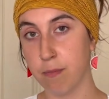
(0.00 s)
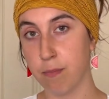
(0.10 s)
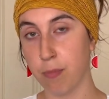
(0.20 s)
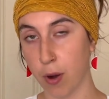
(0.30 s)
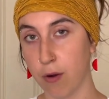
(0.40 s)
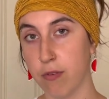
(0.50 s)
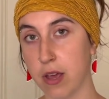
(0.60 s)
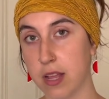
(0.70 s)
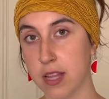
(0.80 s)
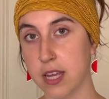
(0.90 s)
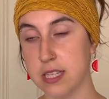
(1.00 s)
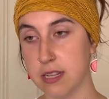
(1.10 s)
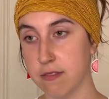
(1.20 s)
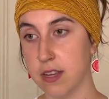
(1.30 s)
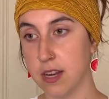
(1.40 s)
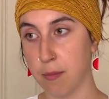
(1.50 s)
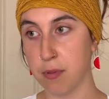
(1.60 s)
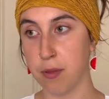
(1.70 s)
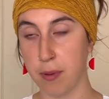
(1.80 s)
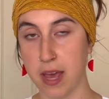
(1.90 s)
perfectly divvied up
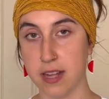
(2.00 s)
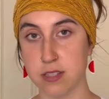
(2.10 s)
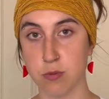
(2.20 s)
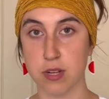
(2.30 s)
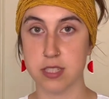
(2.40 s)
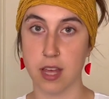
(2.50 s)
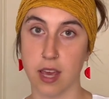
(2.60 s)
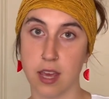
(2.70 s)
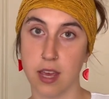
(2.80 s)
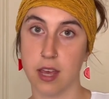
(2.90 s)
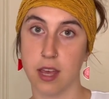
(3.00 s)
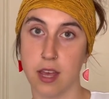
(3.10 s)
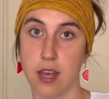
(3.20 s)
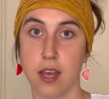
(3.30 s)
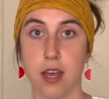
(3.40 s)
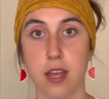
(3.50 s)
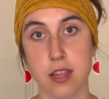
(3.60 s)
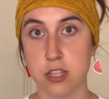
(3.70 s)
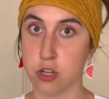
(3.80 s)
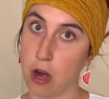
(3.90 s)
the pants where it's like the
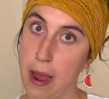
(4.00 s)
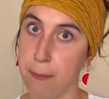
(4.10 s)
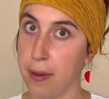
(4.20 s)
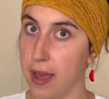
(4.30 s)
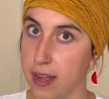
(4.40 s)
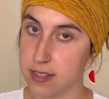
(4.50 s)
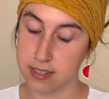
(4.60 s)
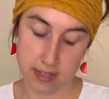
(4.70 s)
scrap pants.